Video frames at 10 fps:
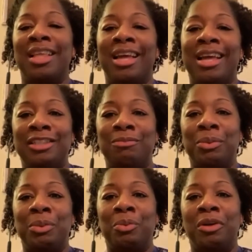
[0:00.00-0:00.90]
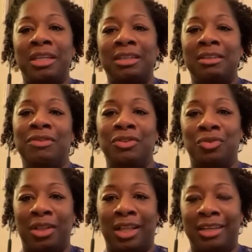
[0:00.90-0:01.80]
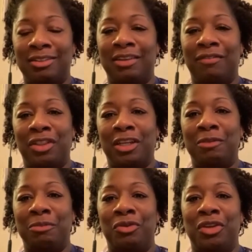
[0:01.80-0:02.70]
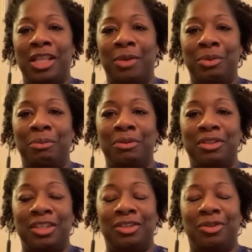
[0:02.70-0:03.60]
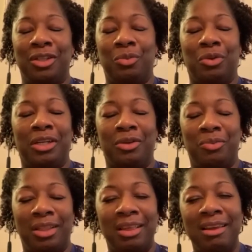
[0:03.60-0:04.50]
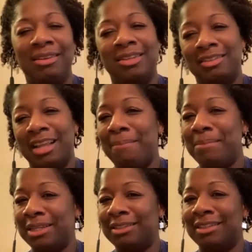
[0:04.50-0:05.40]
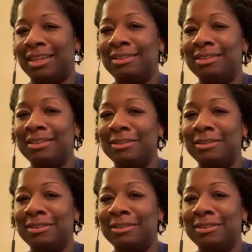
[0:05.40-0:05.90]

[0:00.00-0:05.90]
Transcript: lens, but we weren't individualizing it for the community that we were particularly working with. Does that make sense?